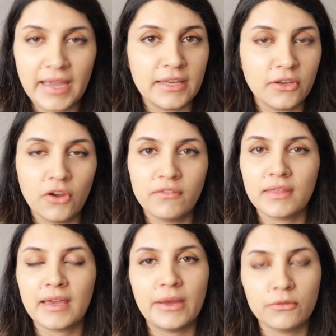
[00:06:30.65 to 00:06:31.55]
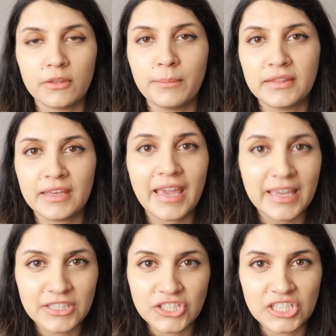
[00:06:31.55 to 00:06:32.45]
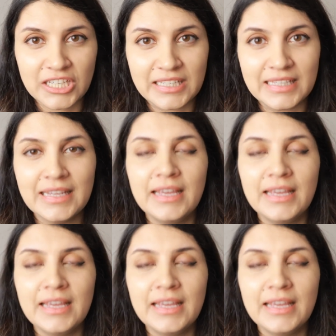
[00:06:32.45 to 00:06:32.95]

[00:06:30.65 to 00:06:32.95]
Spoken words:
any over-the-counter medication,